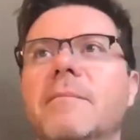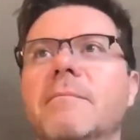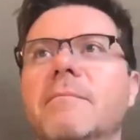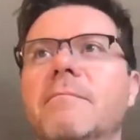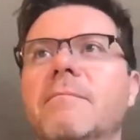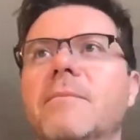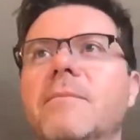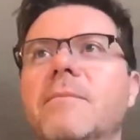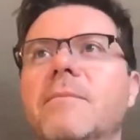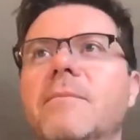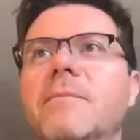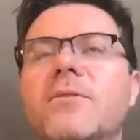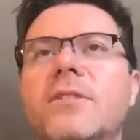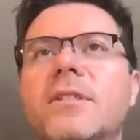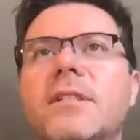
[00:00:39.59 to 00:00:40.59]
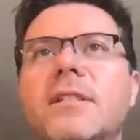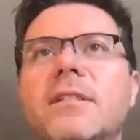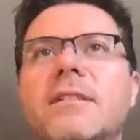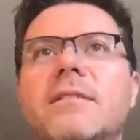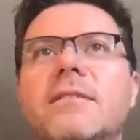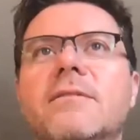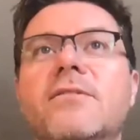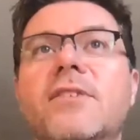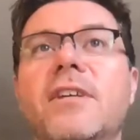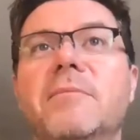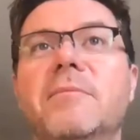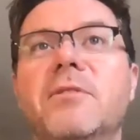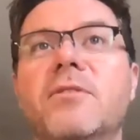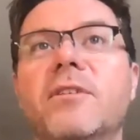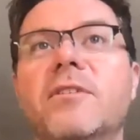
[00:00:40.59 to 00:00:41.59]
most interested in sediment
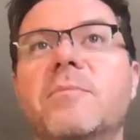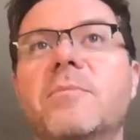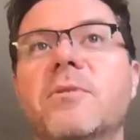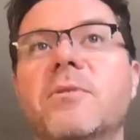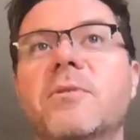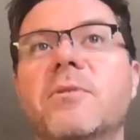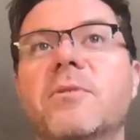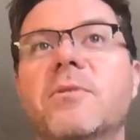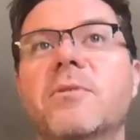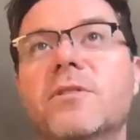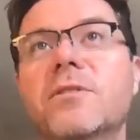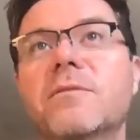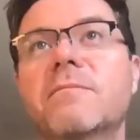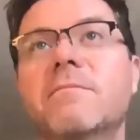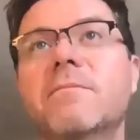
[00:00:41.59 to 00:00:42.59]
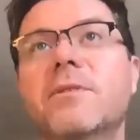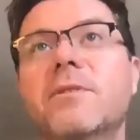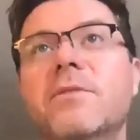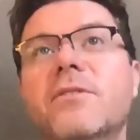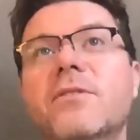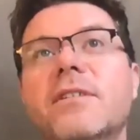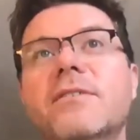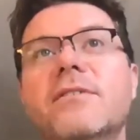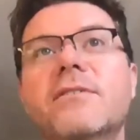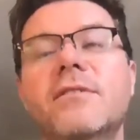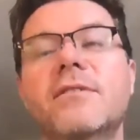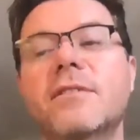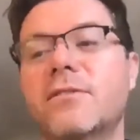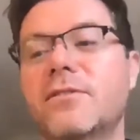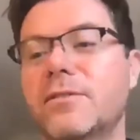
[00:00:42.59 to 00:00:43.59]
transport and erosion processes,
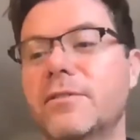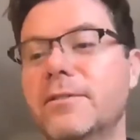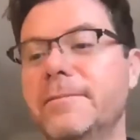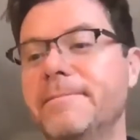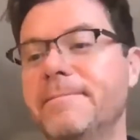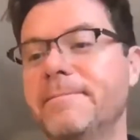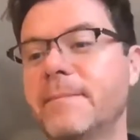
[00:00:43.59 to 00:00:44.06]
as you know.